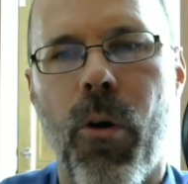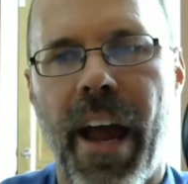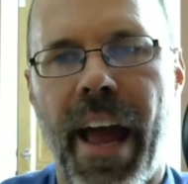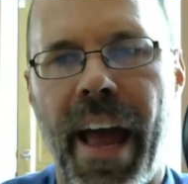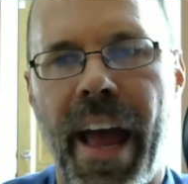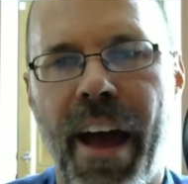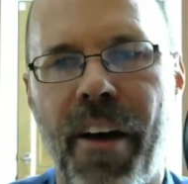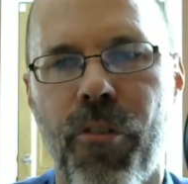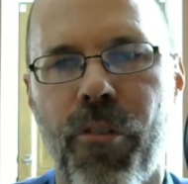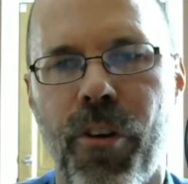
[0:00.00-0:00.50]

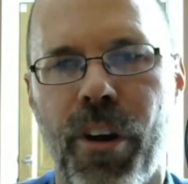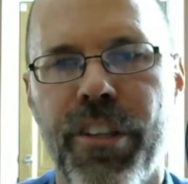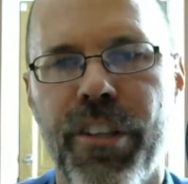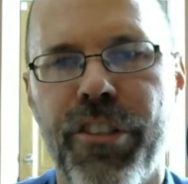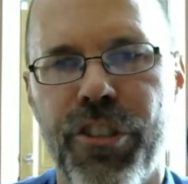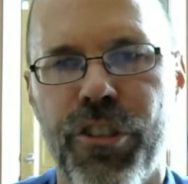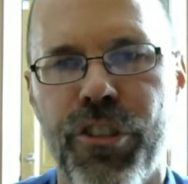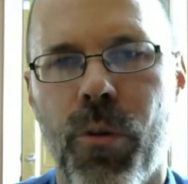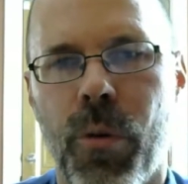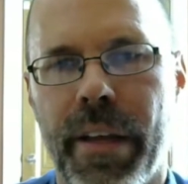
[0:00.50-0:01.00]

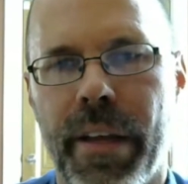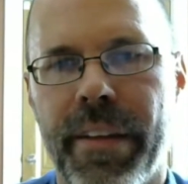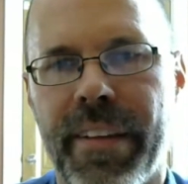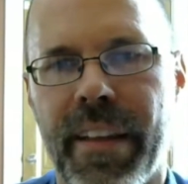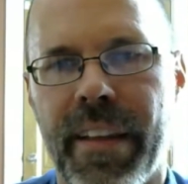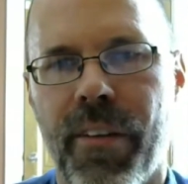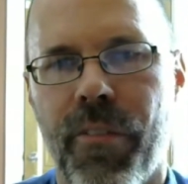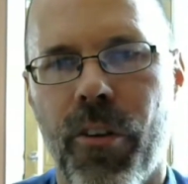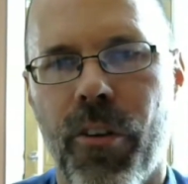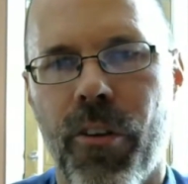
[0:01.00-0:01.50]
average noise
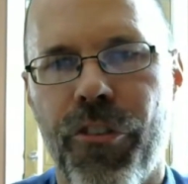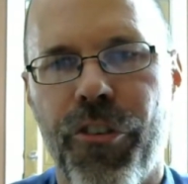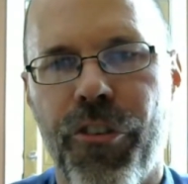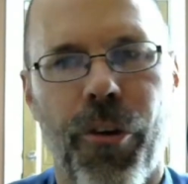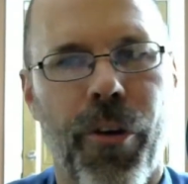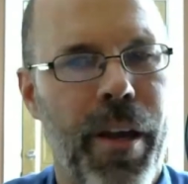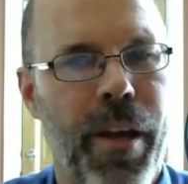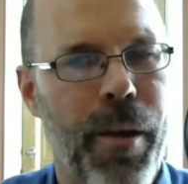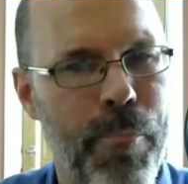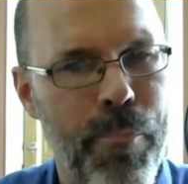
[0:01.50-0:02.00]
level
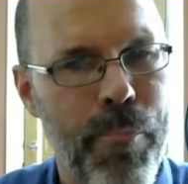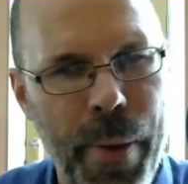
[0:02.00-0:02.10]
during